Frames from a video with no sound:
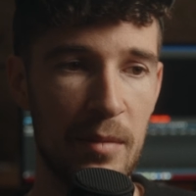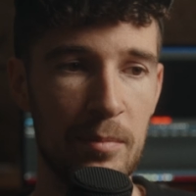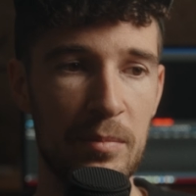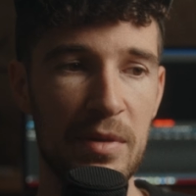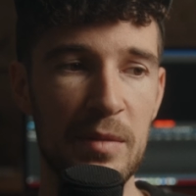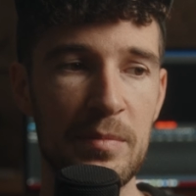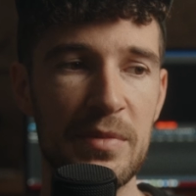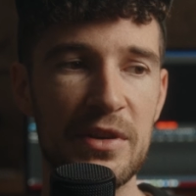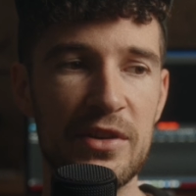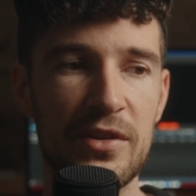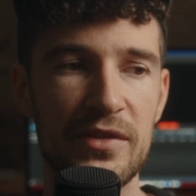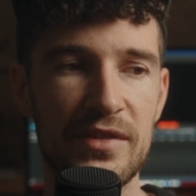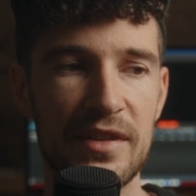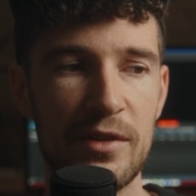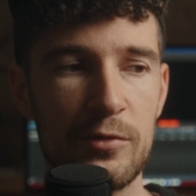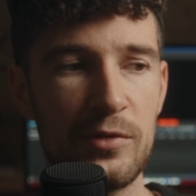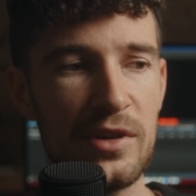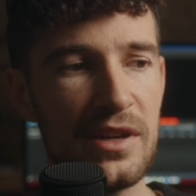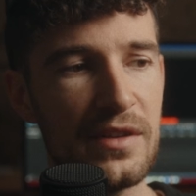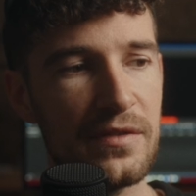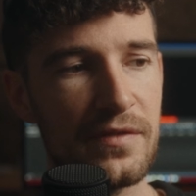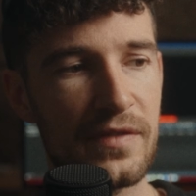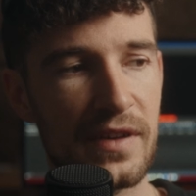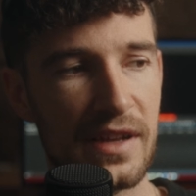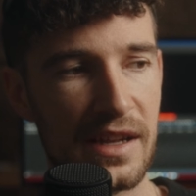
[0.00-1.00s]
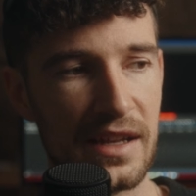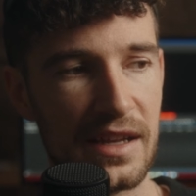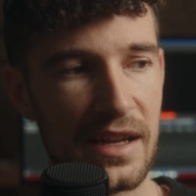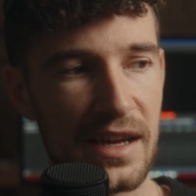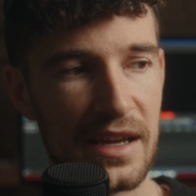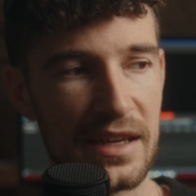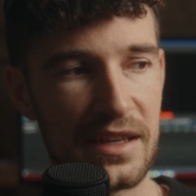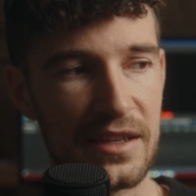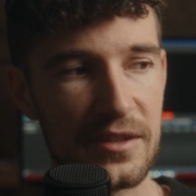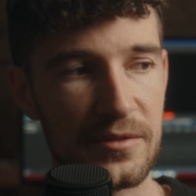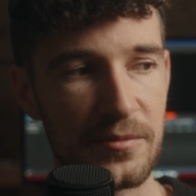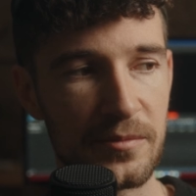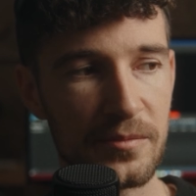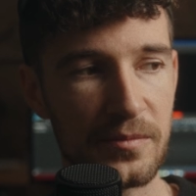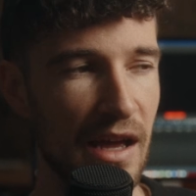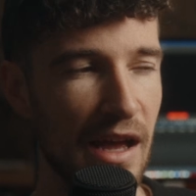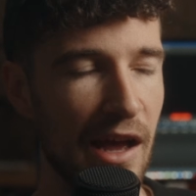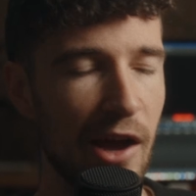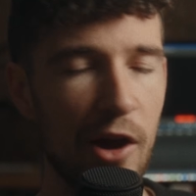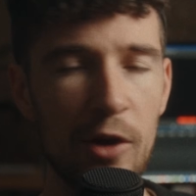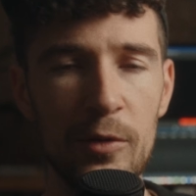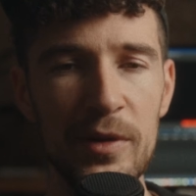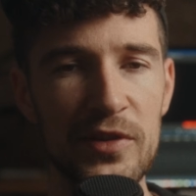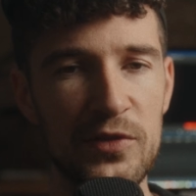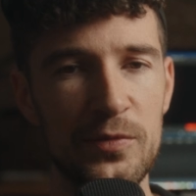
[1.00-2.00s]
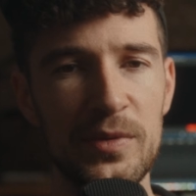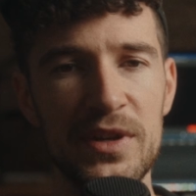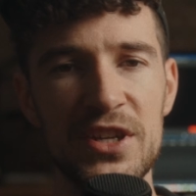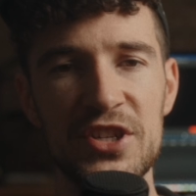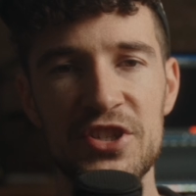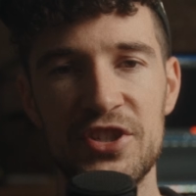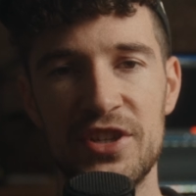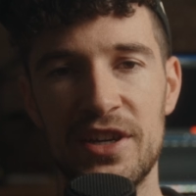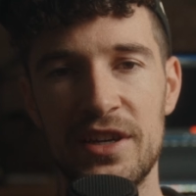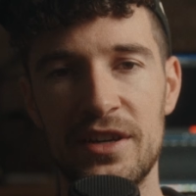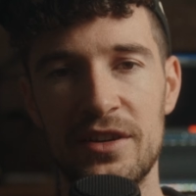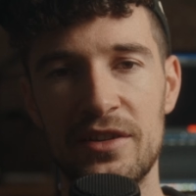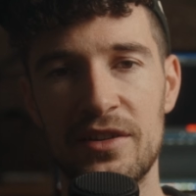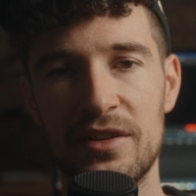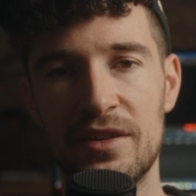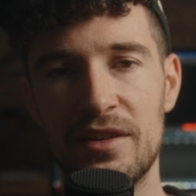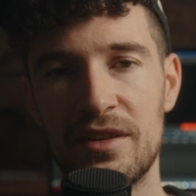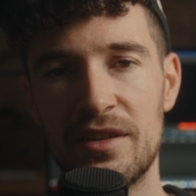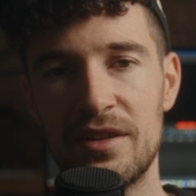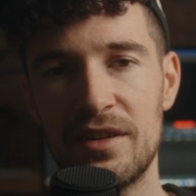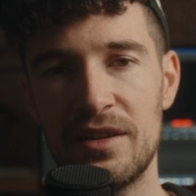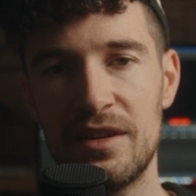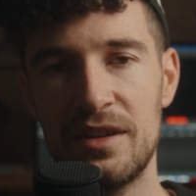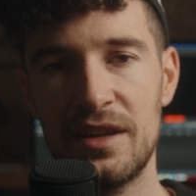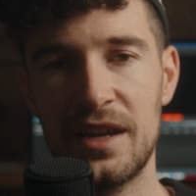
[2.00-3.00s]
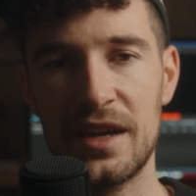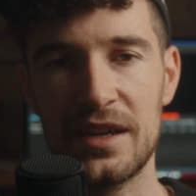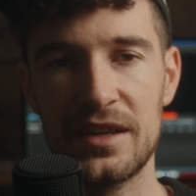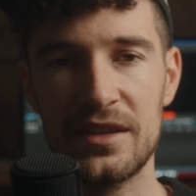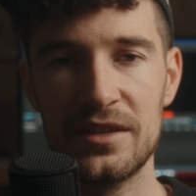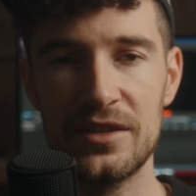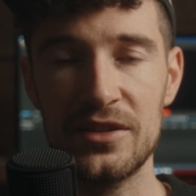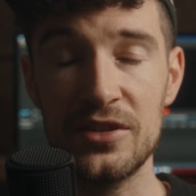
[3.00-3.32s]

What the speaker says: but because I really felt like I always want to share like